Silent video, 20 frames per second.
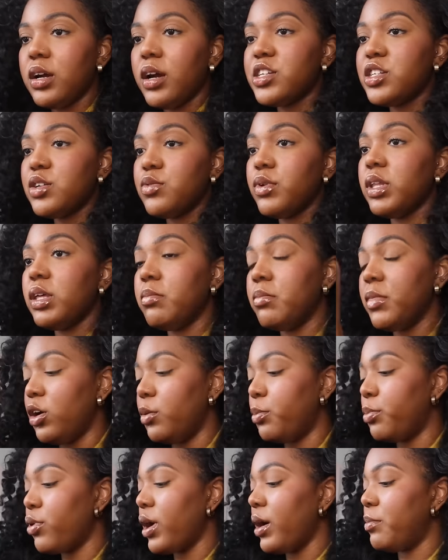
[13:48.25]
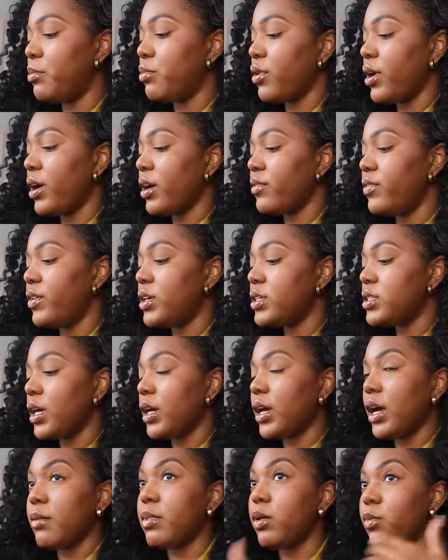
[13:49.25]
I should really meal prep breakfast
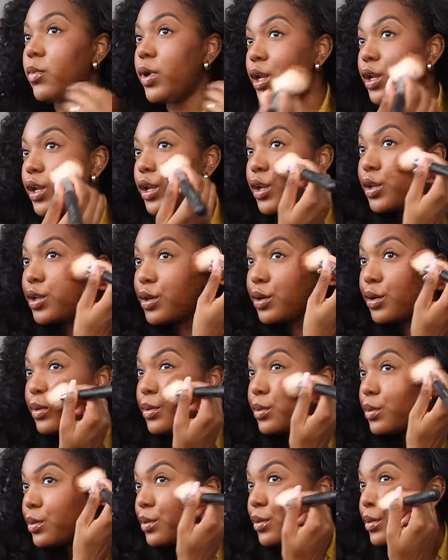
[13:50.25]
like I've been wanting to do.